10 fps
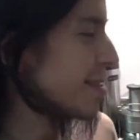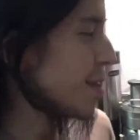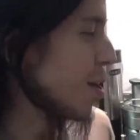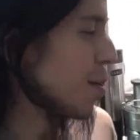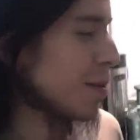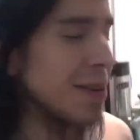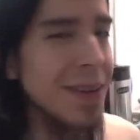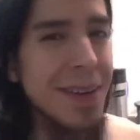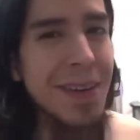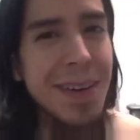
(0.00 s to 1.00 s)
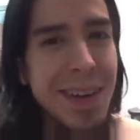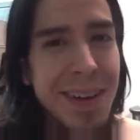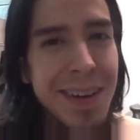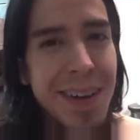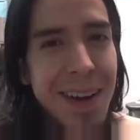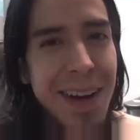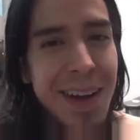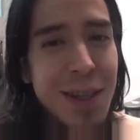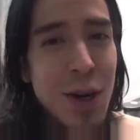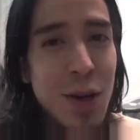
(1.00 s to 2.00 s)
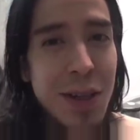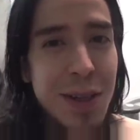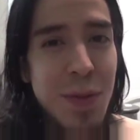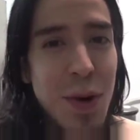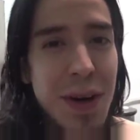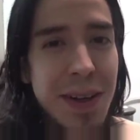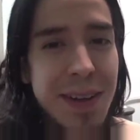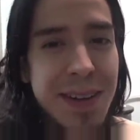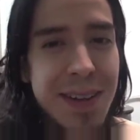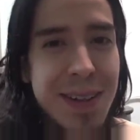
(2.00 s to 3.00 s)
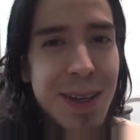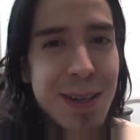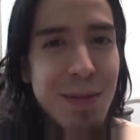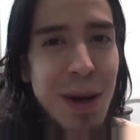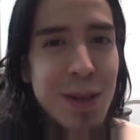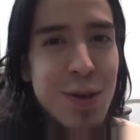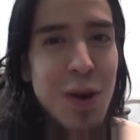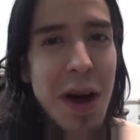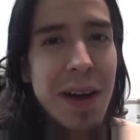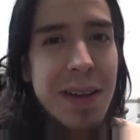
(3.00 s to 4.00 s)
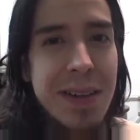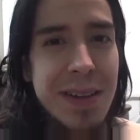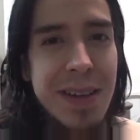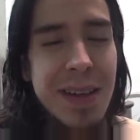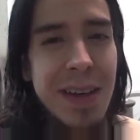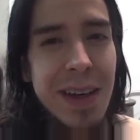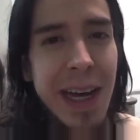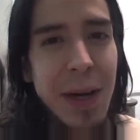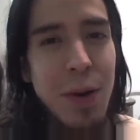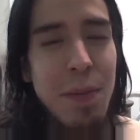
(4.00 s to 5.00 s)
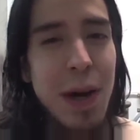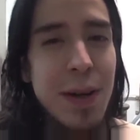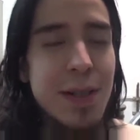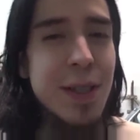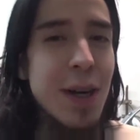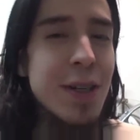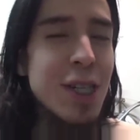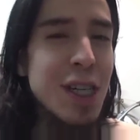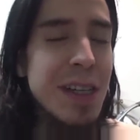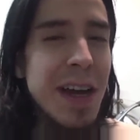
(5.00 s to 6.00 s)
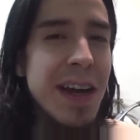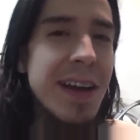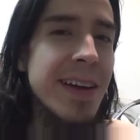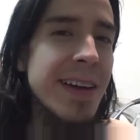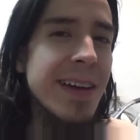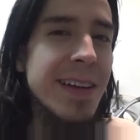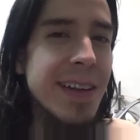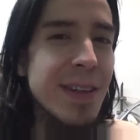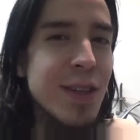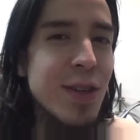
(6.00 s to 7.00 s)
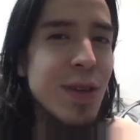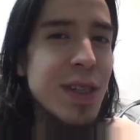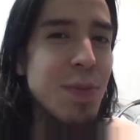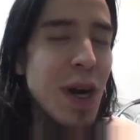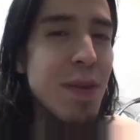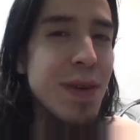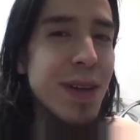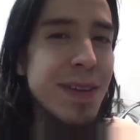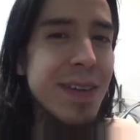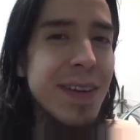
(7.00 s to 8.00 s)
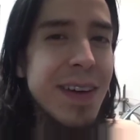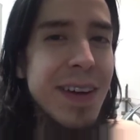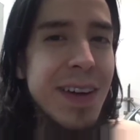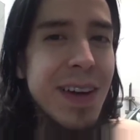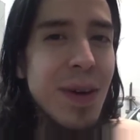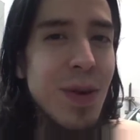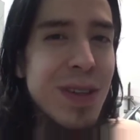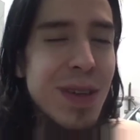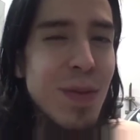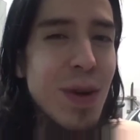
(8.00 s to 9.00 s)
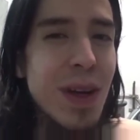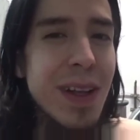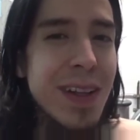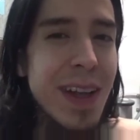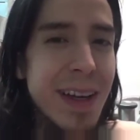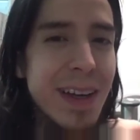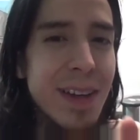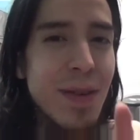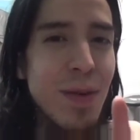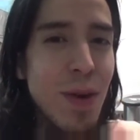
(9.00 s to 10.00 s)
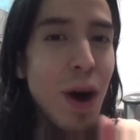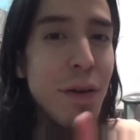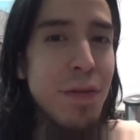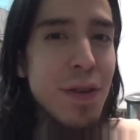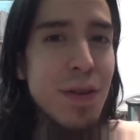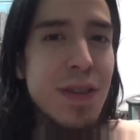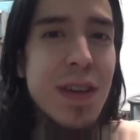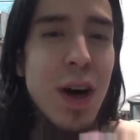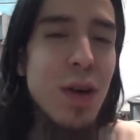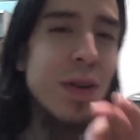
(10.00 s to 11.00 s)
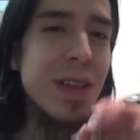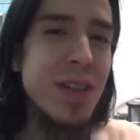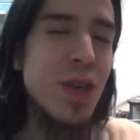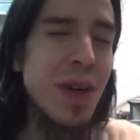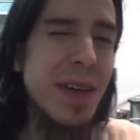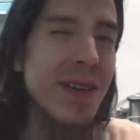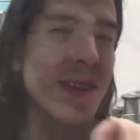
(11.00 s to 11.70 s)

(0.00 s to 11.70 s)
So it's early in the morning, the sun's about to rise, and what better start to the day than to experiment with some naked raw food. So let's do it.